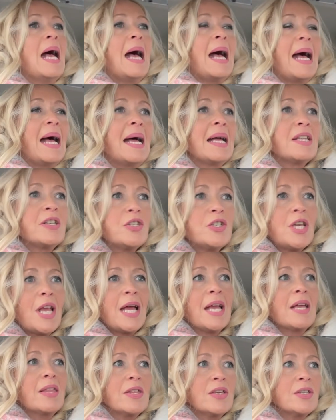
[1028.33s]
and
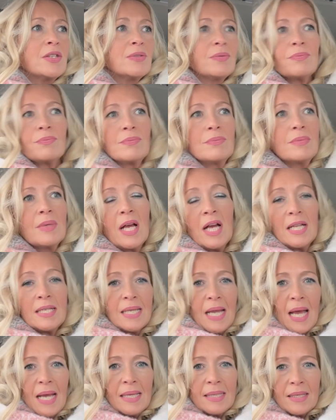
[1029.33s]
check that her
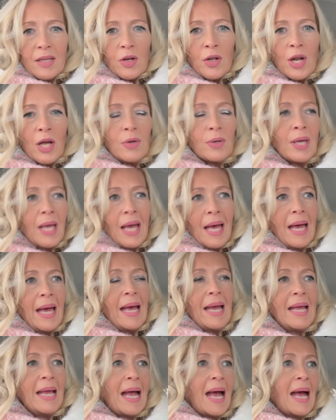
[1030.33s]
day's gone okay